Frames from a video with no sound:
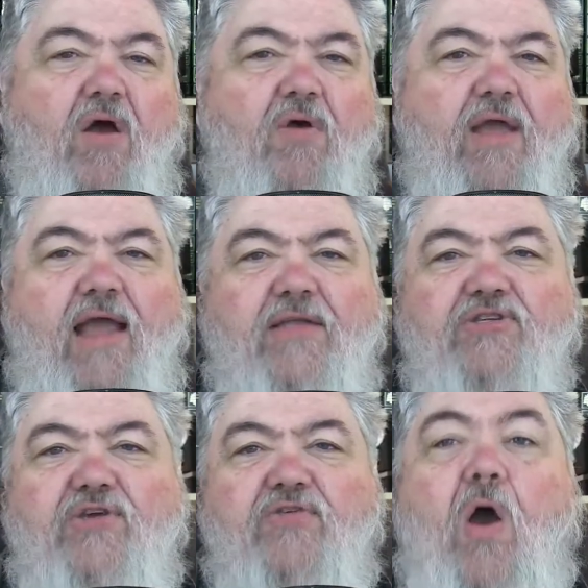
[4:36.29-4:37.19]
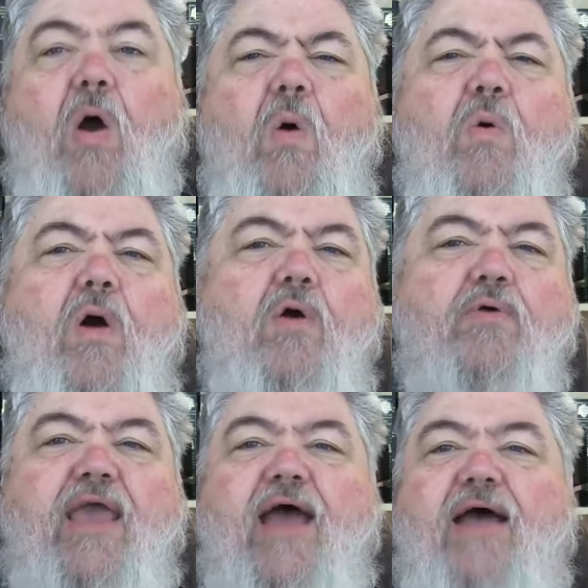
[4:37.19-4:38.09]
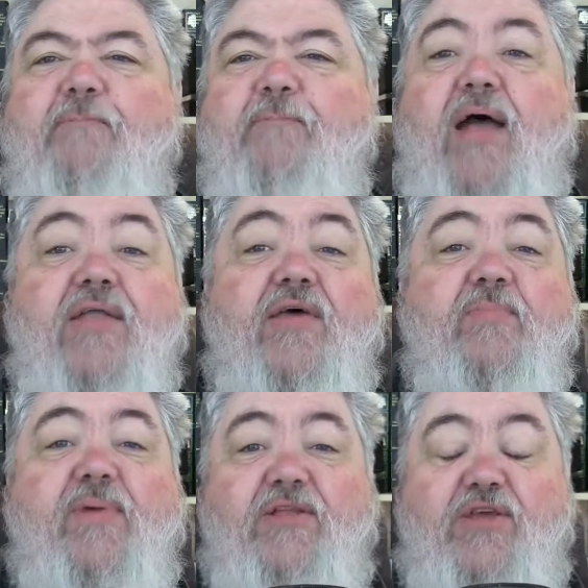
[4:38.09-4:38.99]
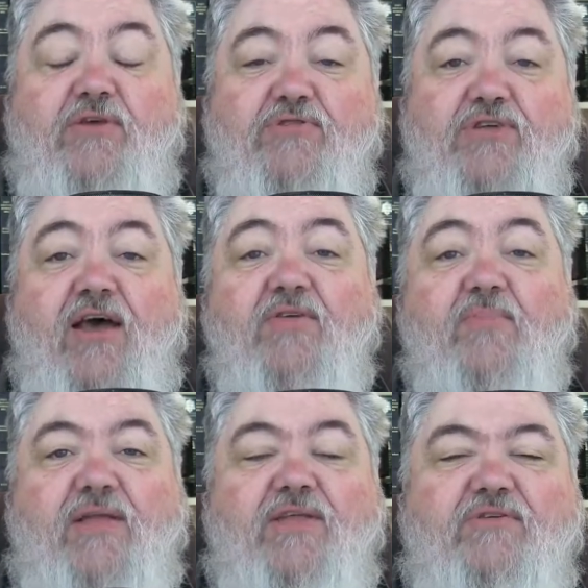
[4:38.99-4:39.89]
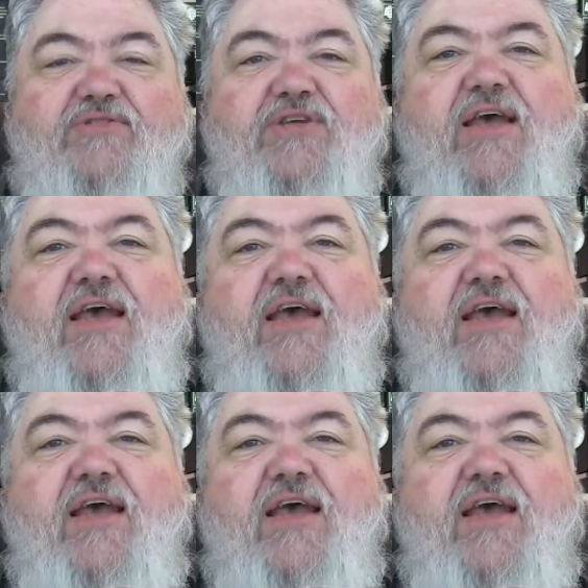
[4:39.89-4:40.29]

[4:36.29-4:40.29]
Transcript: kinds of news. Oh, yeah. Another big news. Other big news.